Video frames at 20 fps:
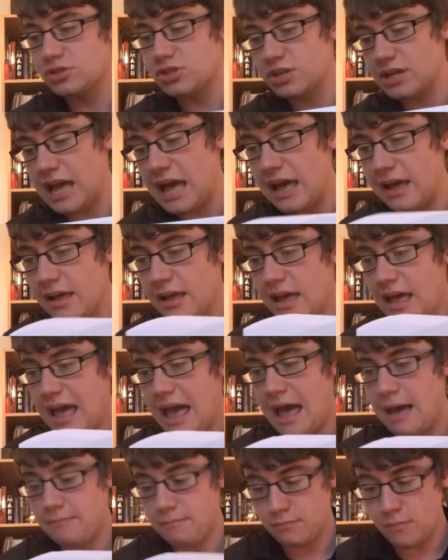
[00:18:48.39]
So yeah,
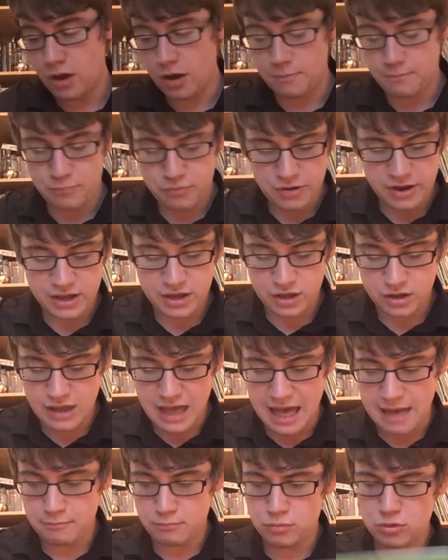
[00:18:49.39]
a pretty
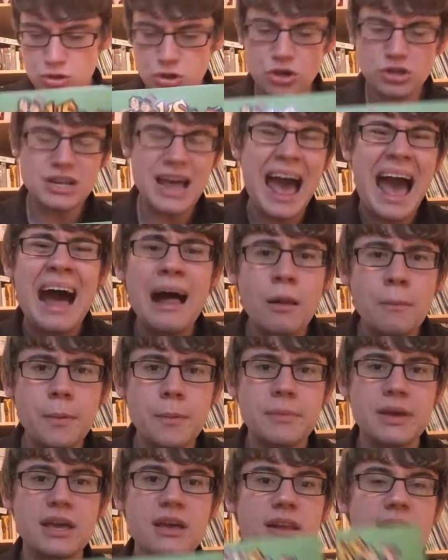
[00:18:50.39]
good
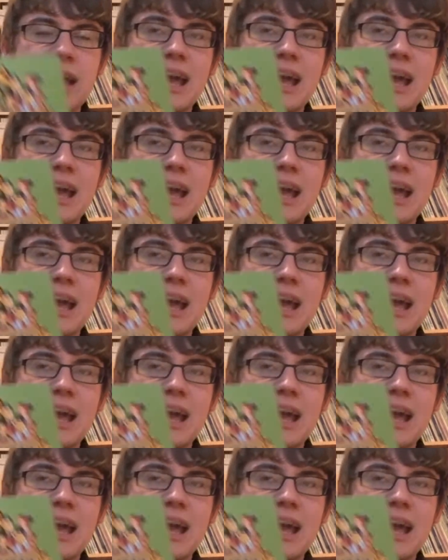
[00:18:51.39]
album here.